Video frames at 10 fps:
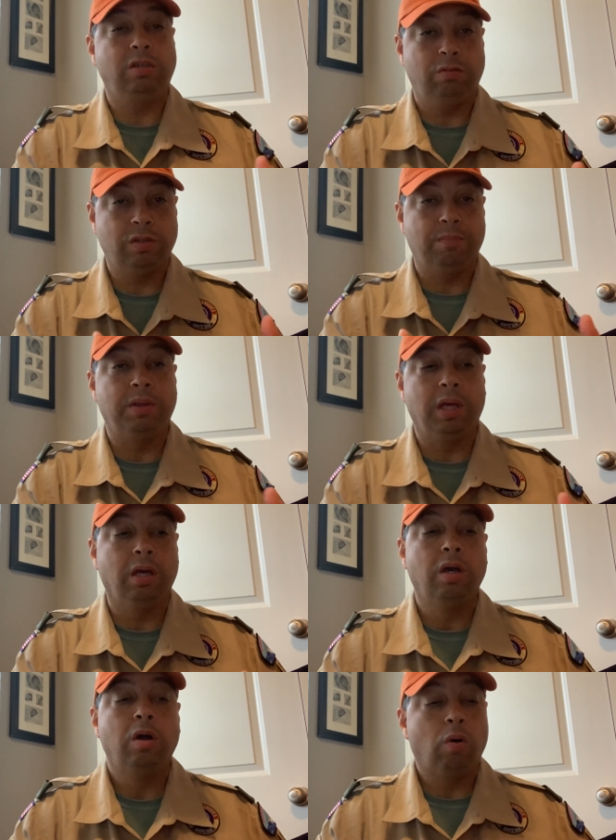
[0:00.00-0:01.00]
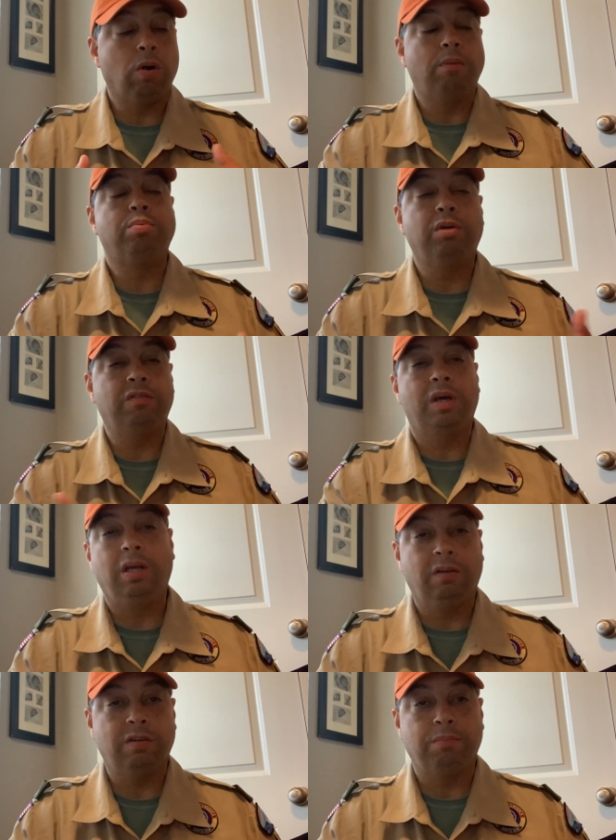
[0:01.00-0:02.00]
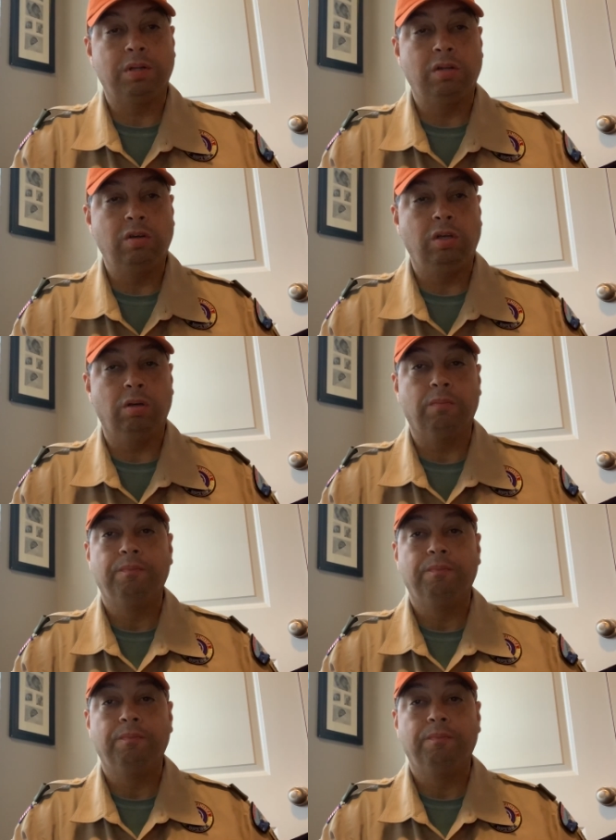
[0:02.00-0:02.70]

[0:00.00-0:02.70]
you something, or I'm presenting something to you.